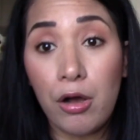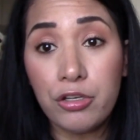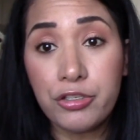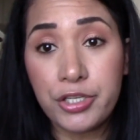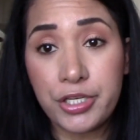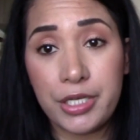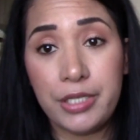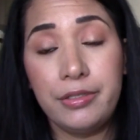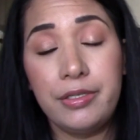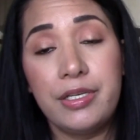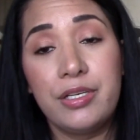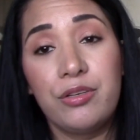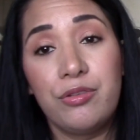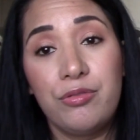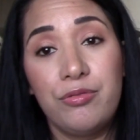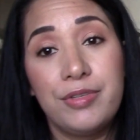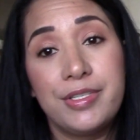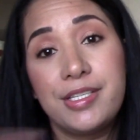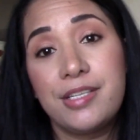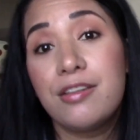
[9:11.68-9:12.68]
Sheldon,
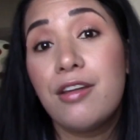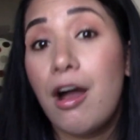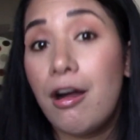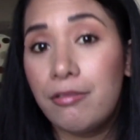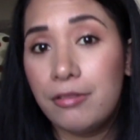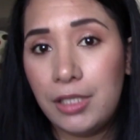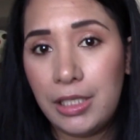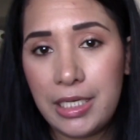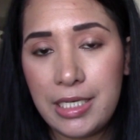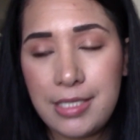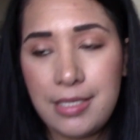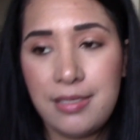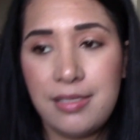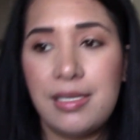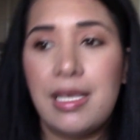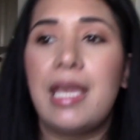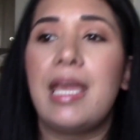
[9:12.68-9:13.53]
who is a novelist,